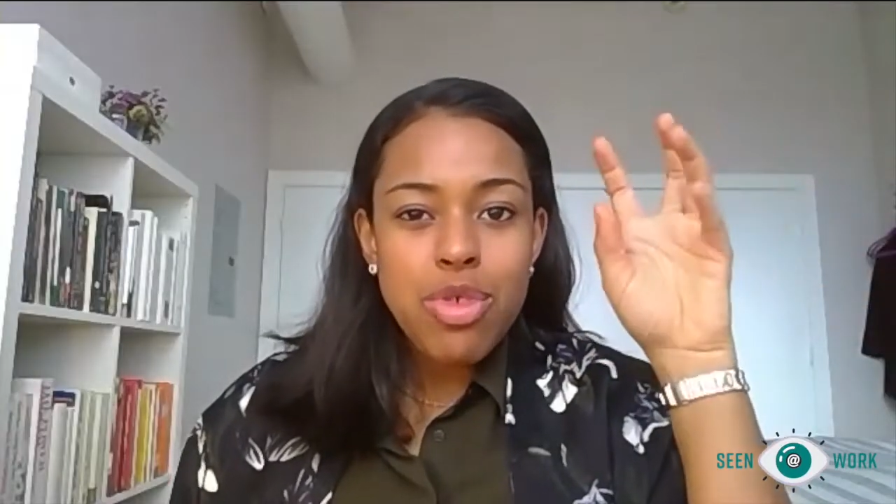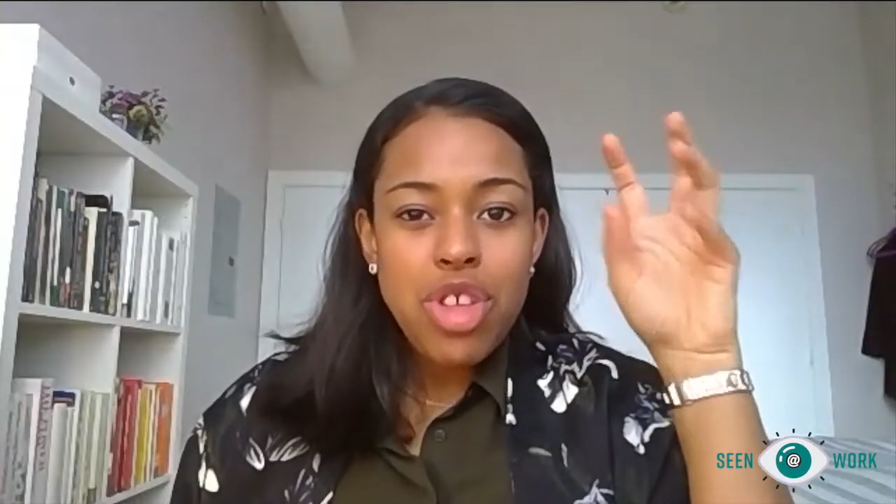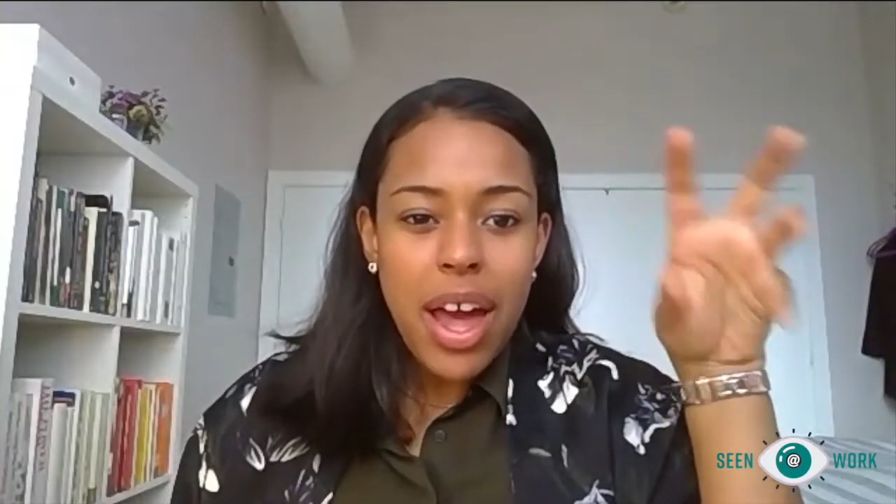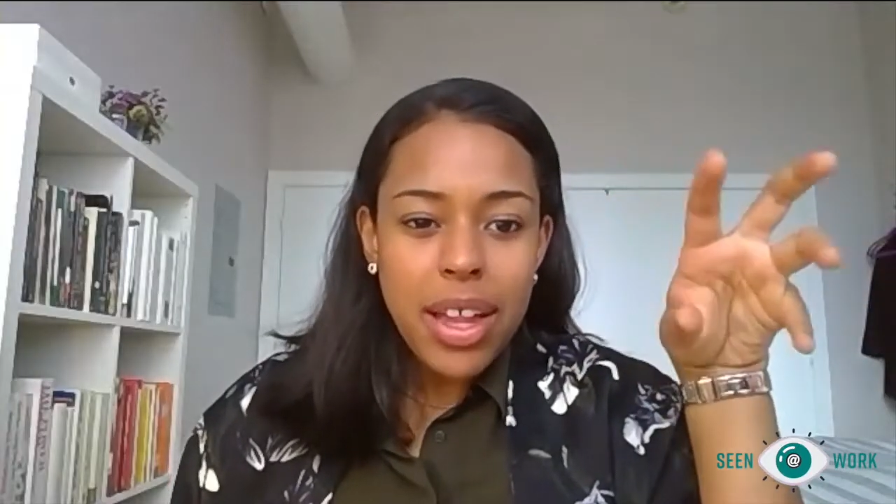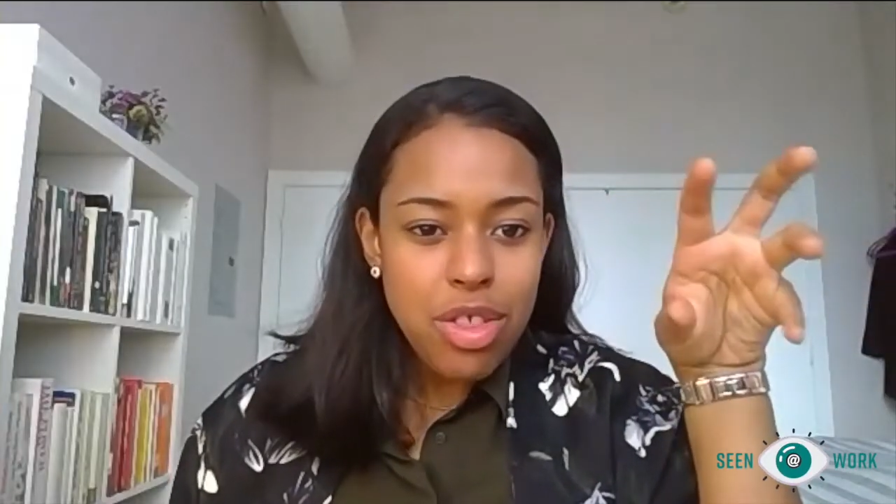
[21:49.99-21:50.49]

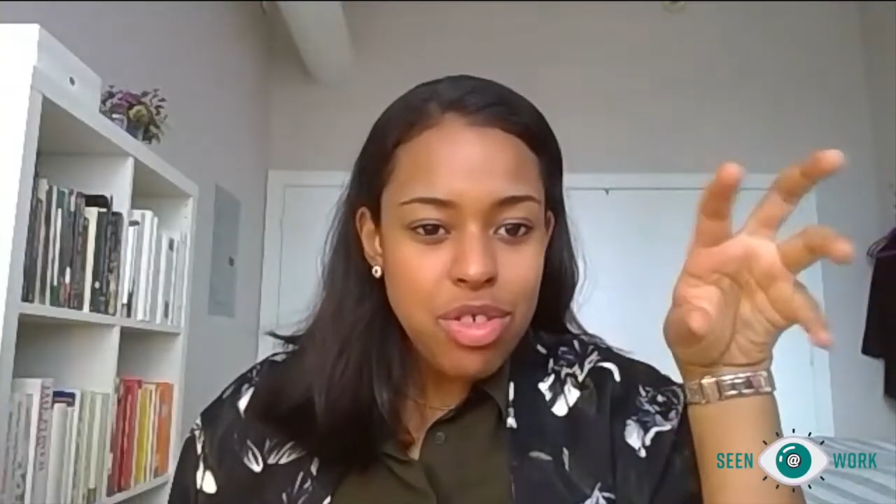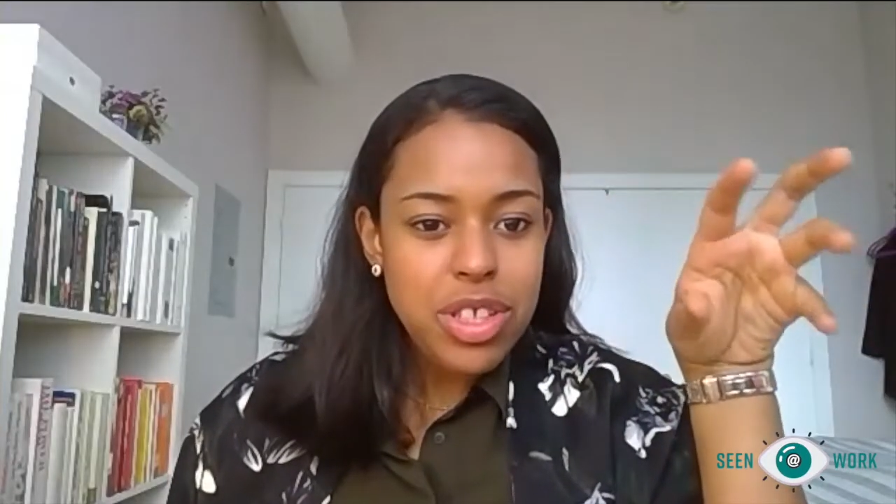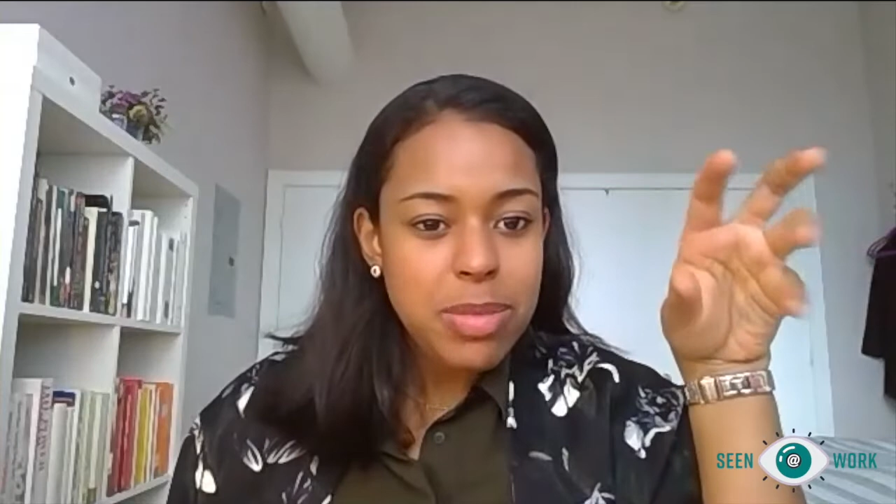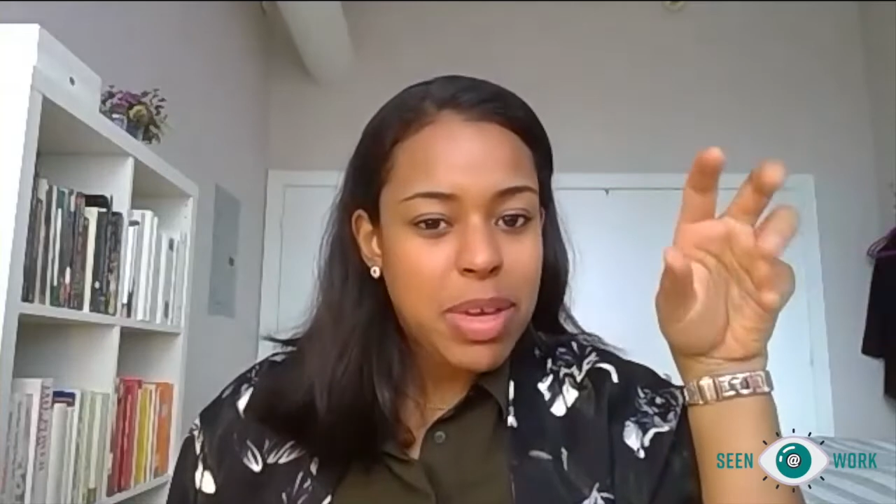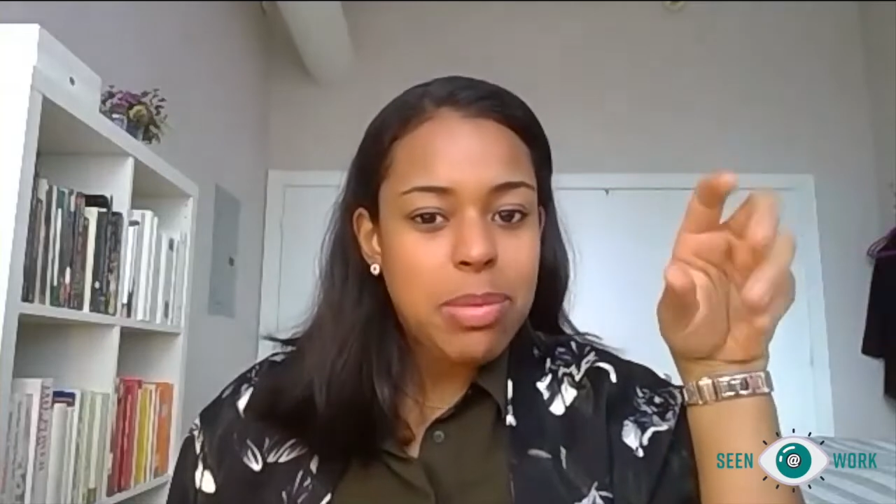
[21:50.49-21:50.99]

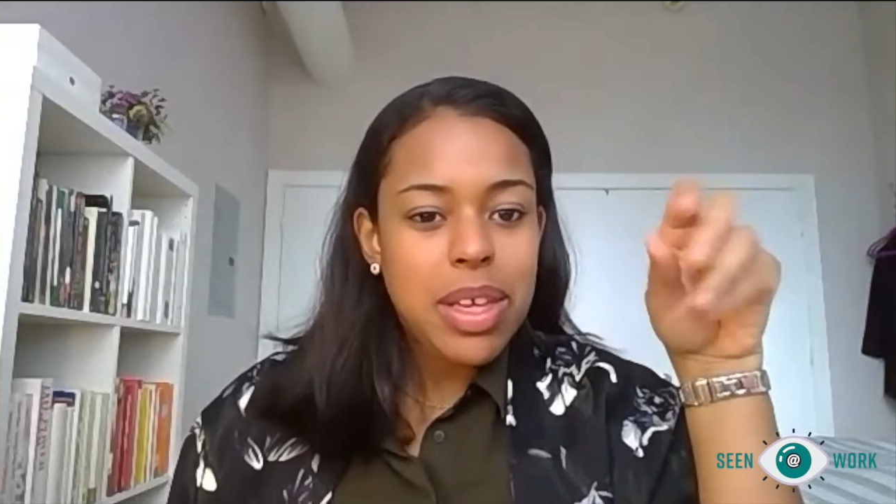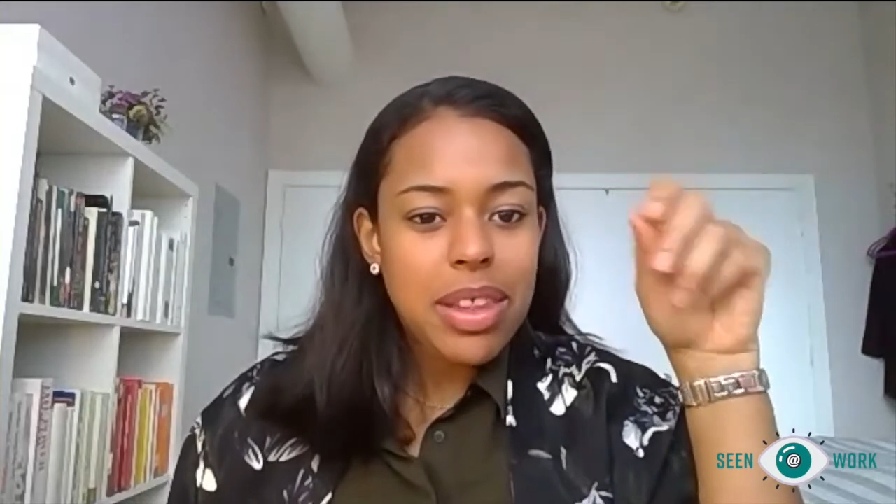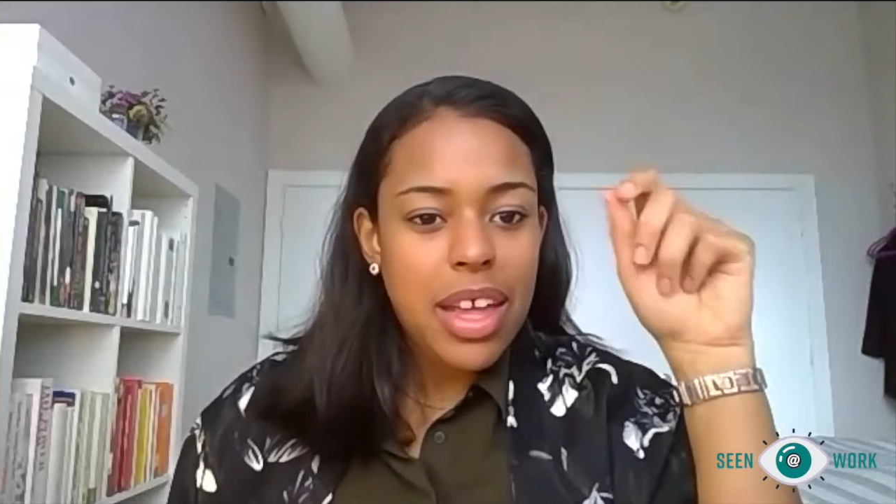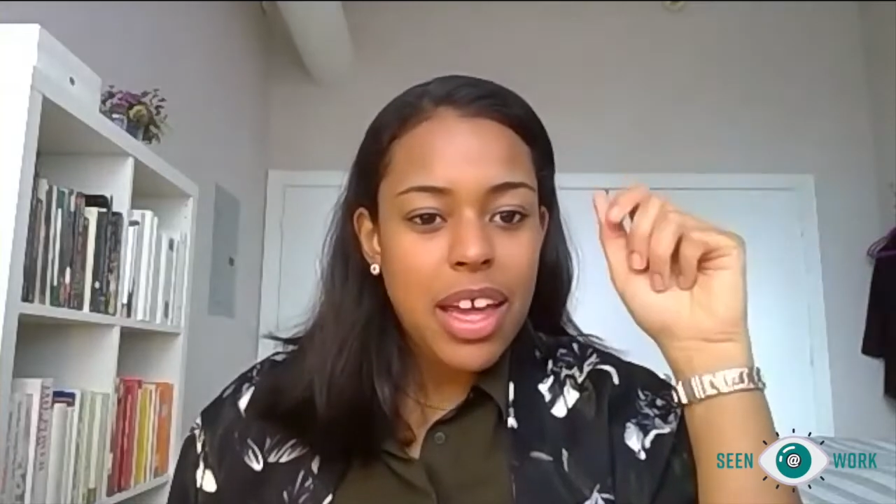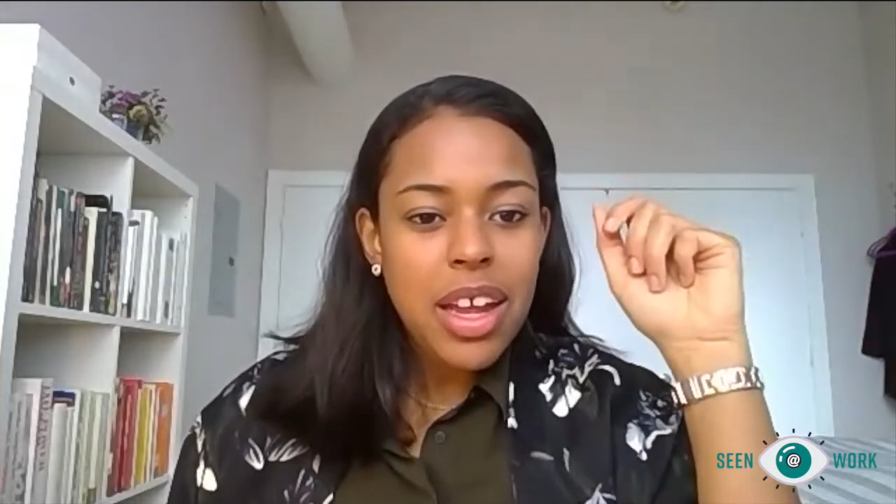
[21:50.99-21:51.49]
challenges maybe
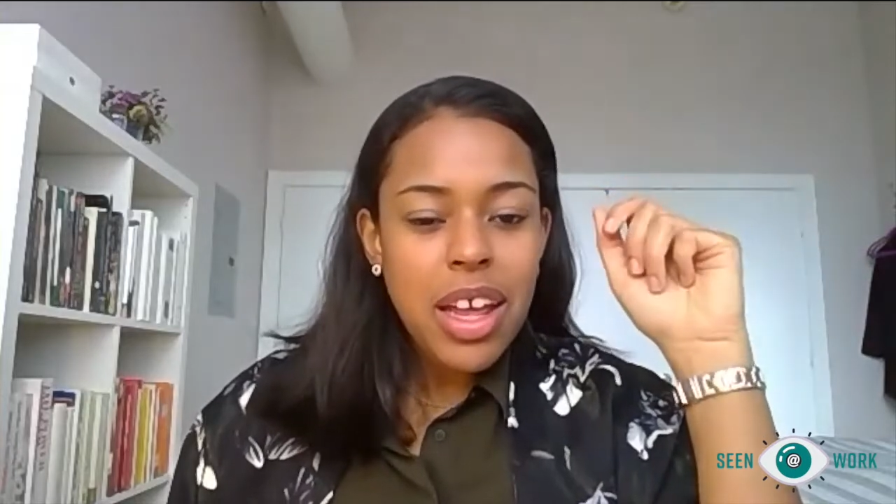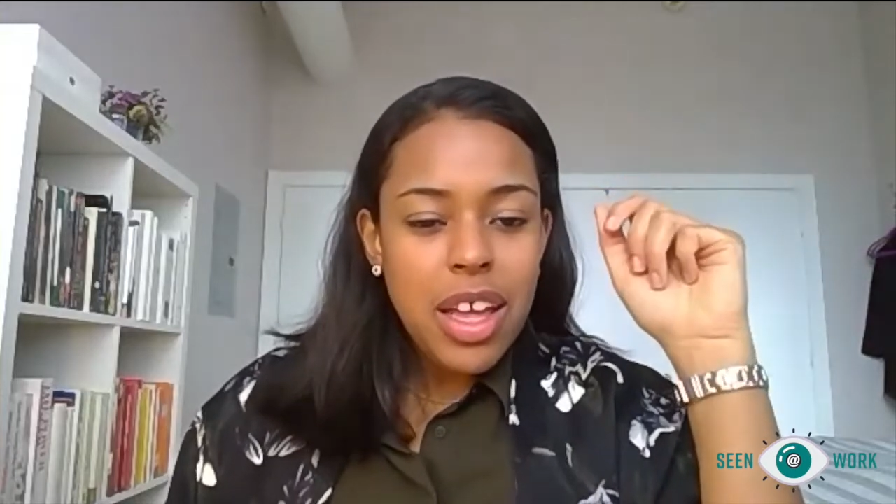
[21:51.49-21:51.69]
that